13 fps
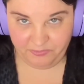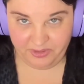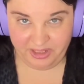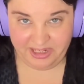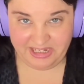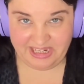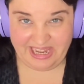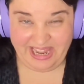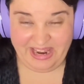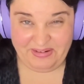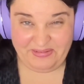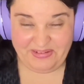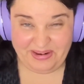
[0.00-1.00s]
the
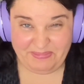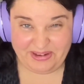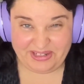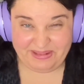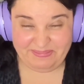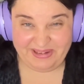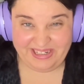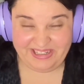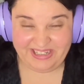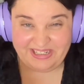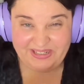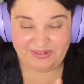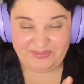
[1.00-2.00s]
infinite
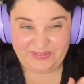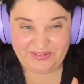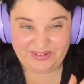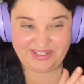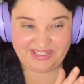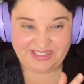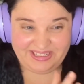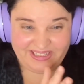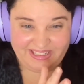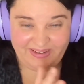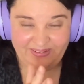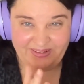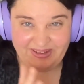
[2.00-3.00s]
possibilities, of course,
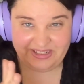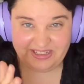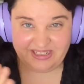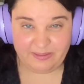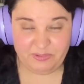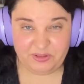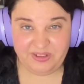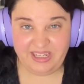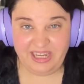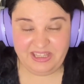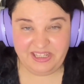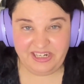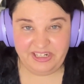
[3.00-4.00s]
all the steps to
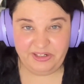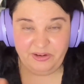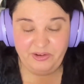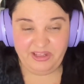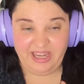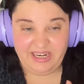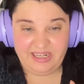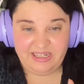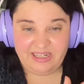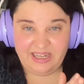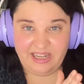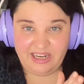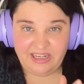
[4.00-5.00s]
get there, you know, getting
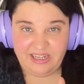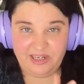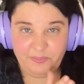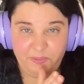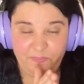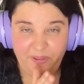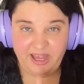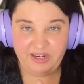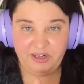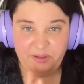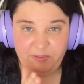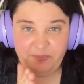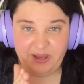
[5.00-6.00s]
a little bit
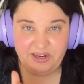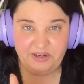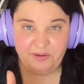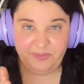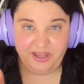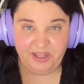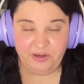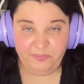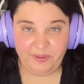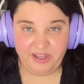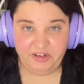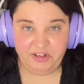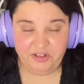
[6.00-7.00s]
better, better, better,
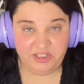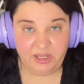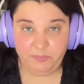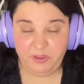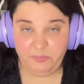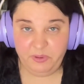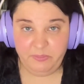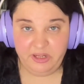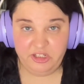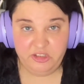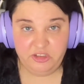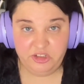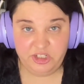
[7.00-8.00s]
better. Some people may
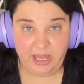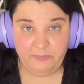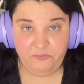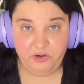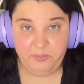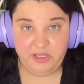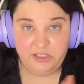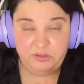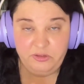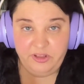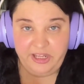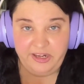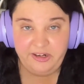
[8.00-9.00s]
just jump from here
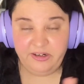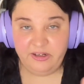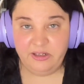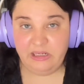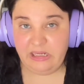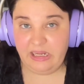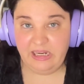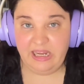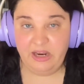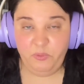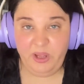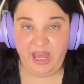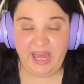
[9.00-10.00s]
to there and
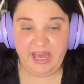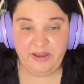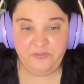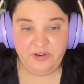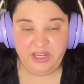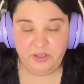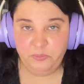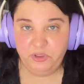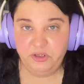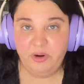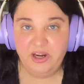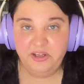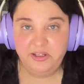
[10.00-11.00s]
then we have like
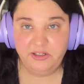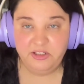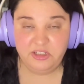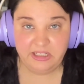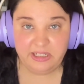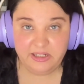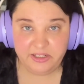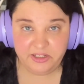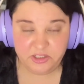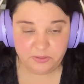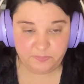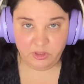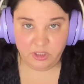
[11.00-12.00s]
miraculous
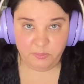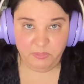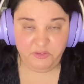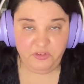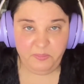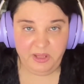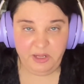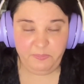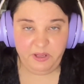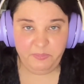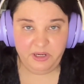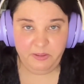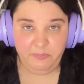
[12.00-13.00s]
healings. But for many
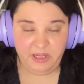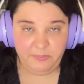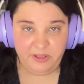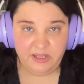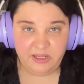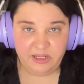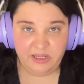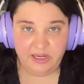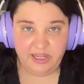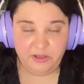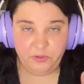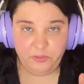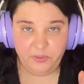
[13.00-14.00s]
people, it may be
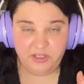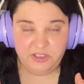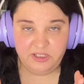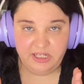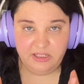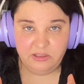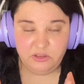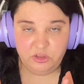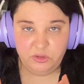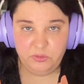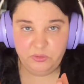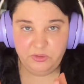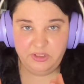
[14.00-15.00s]
like crossing
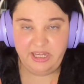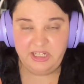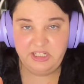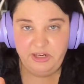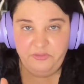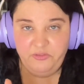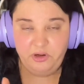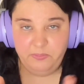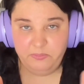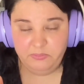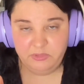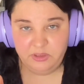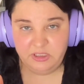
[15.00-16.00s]
to get there
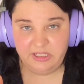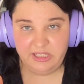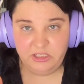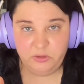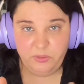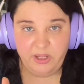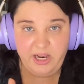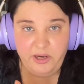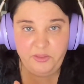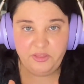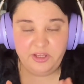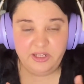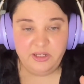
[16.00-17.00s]
from sick to
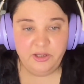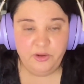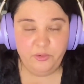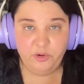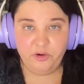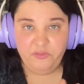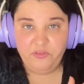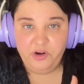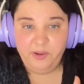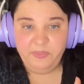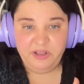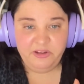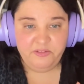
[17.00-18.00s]
healthy or
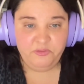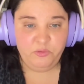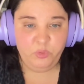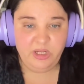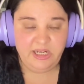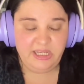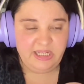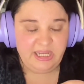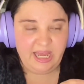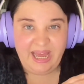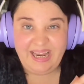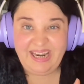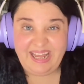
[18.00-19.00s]
from really
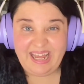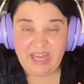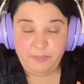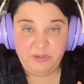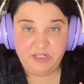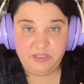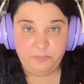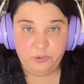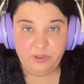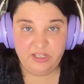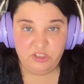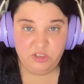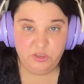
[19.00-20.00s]
unhappy,
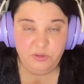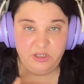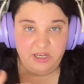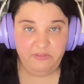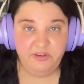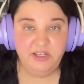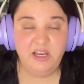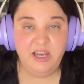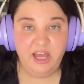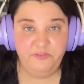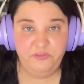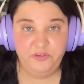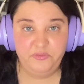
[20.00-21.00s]
depressed to living the
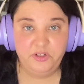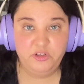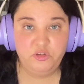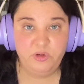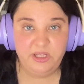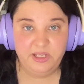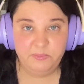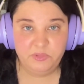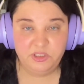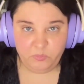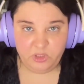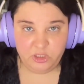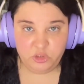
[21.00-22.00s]
life of your dreams.
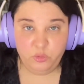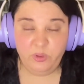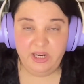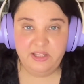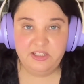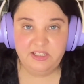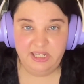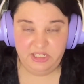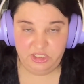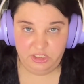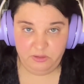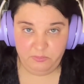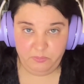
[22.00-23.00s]
So, what
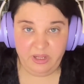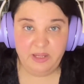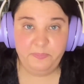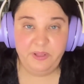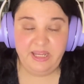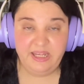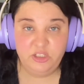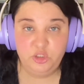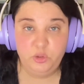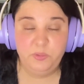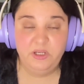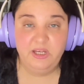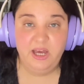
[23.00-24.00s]
ascension may be is to
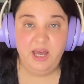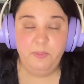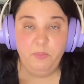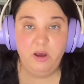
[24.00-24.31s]
become